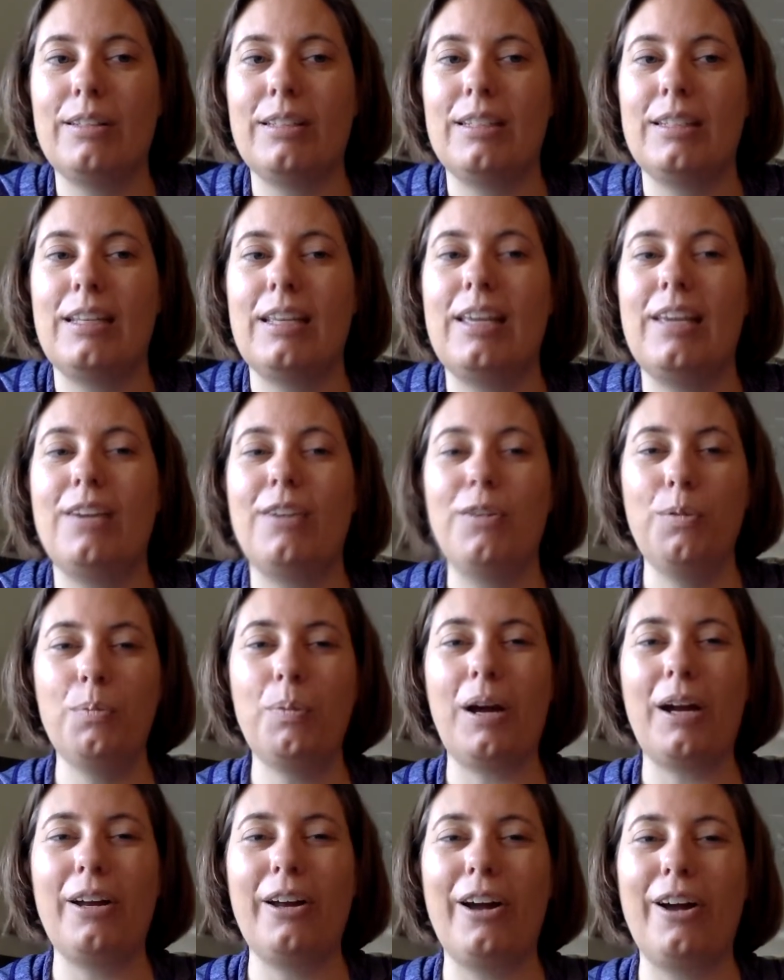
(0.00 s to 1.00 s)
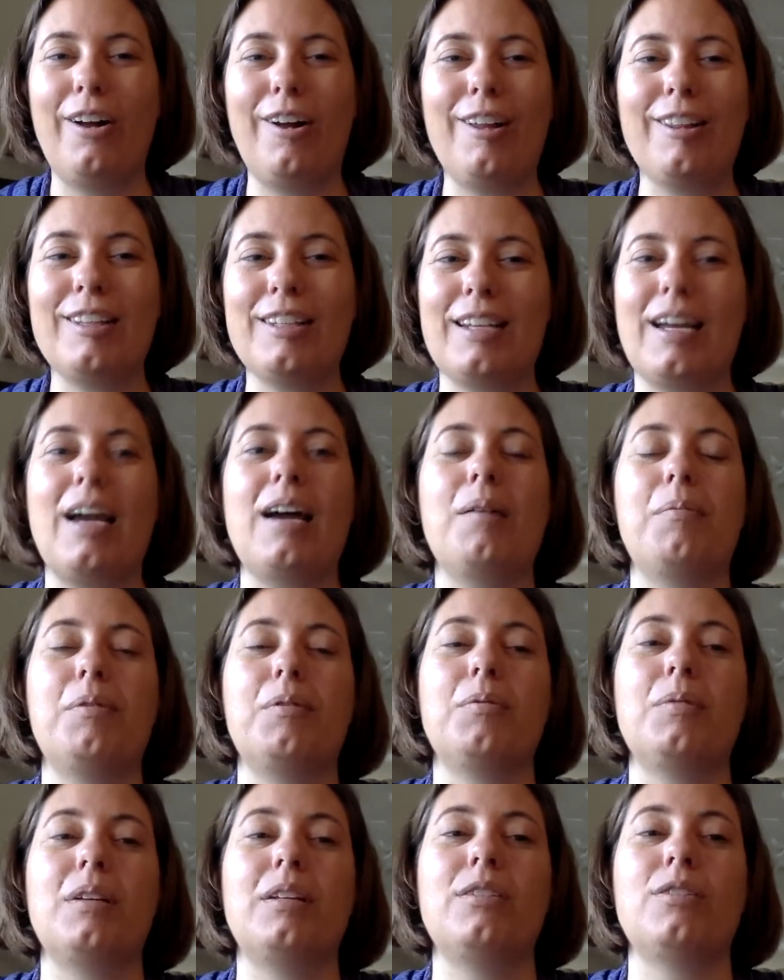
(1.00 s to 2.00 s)
singing Kumbaya all the time
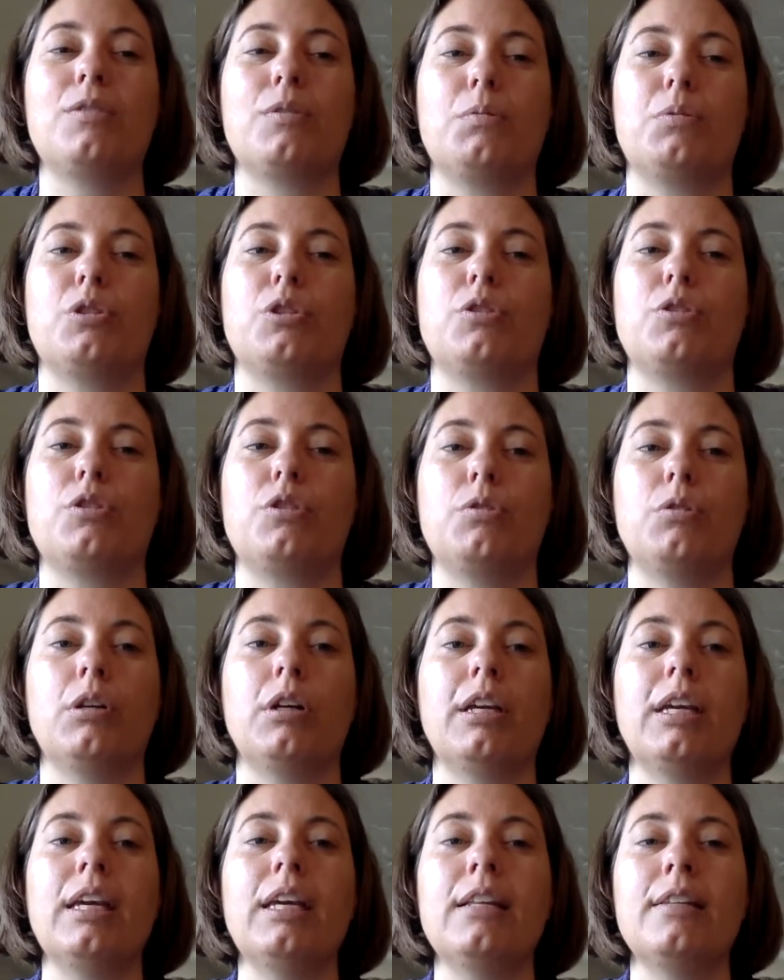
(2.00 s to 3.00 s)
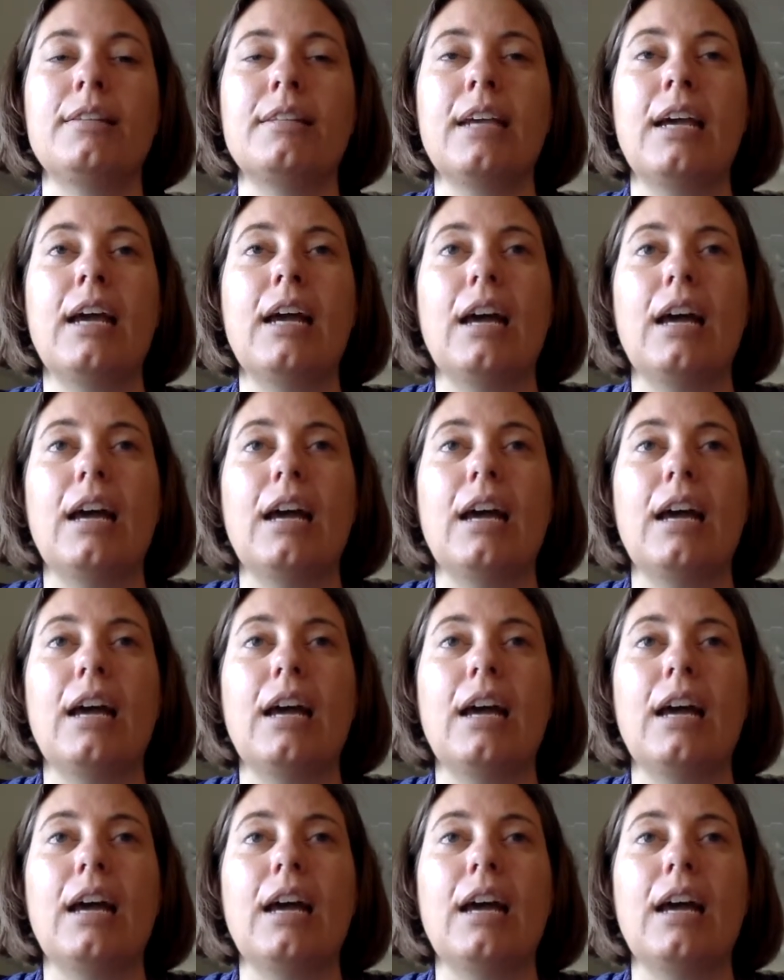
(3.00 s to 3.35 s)
and reading scriptures to our kids.